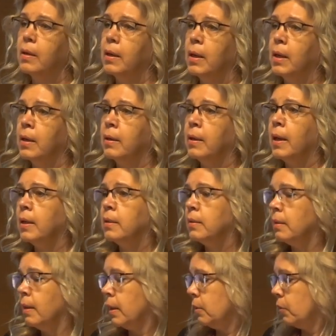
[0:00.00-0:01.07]
and
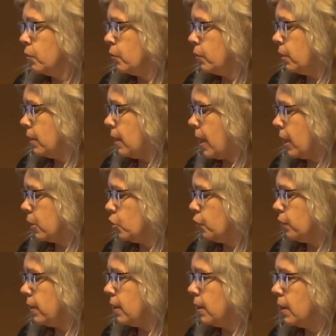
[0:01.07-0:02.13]
that could
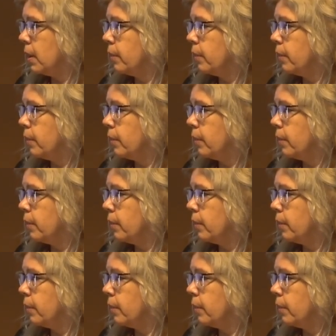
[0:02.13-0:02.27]
actually